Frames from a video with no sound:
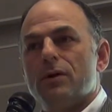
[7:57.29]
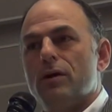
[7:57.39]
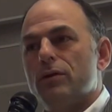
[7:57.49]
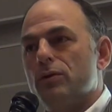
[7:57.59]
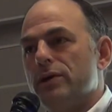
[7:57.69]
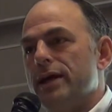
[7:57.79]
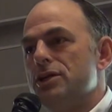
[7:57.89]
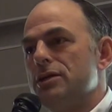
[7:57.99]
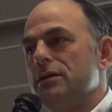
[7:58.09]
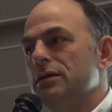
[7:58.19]
on the
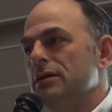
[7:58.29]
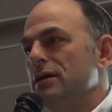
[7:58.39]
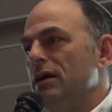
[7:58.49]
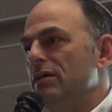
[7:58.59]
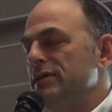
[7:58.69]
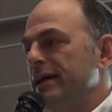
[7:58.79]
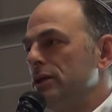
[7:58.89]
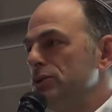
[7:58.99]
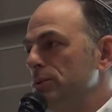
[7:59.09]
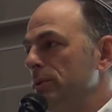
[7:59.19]
creation of
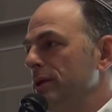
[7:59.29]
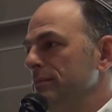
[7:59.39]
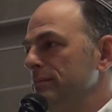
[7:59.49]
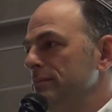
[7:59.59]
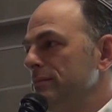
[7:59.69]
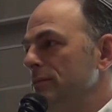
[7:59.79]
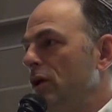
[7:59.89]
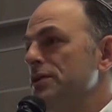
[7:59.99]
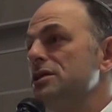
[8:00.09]
Atlanta jewelry, on the